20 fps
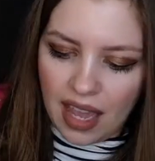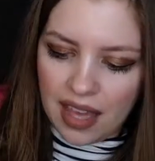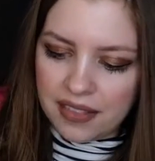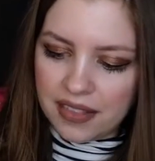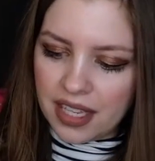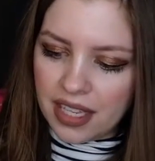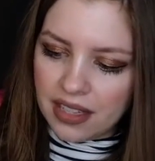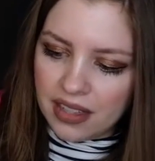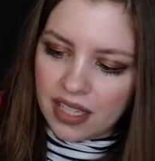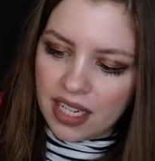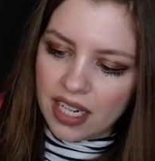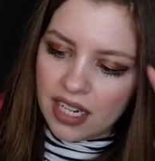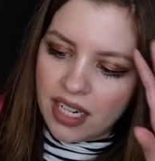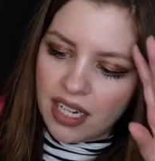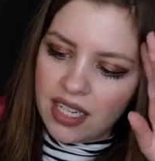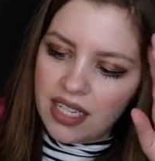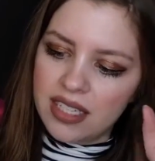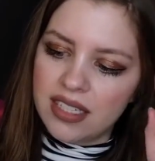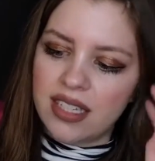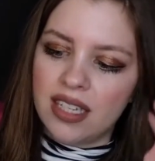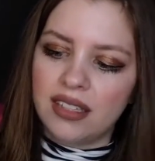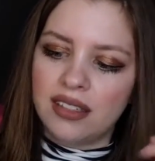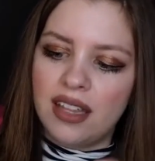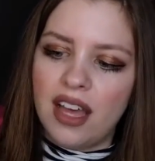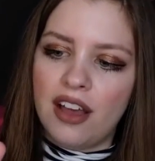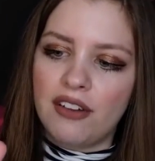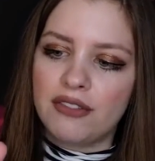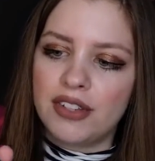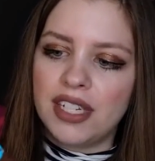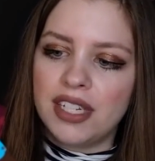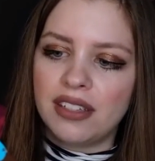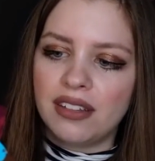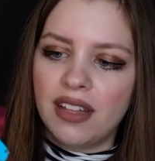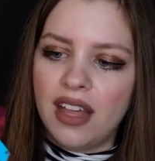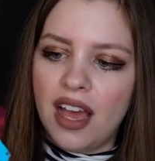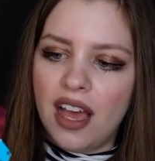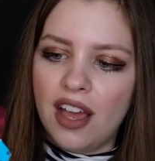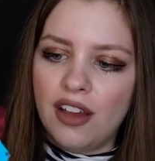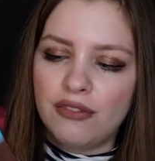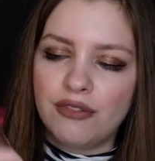And then there is a La
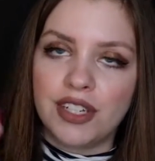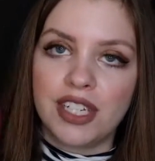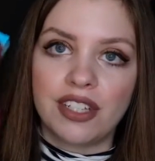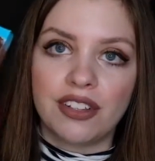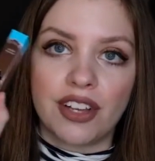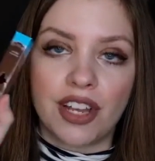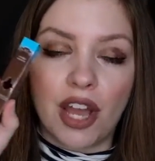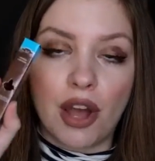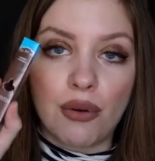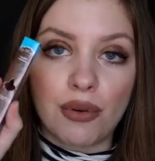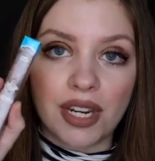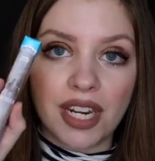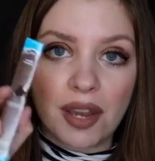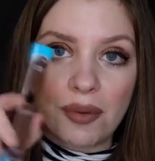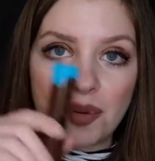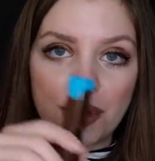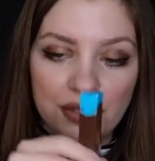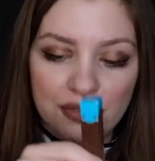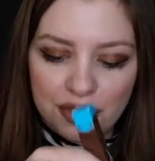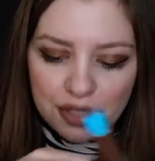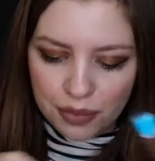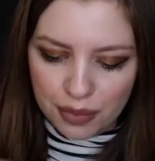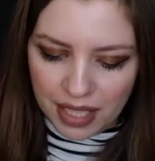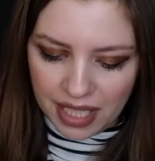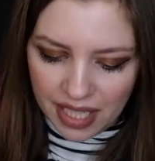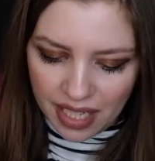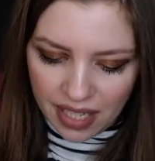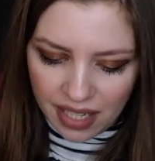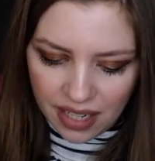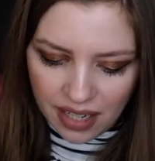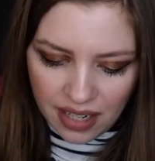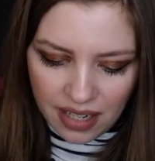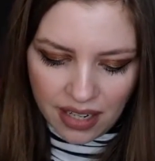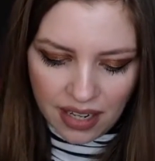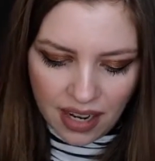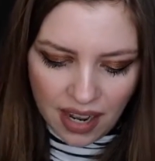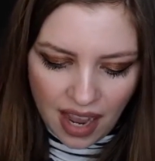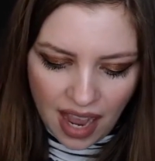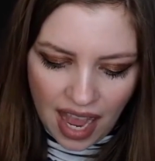Vanilla Vanilla Coconut perfume human here?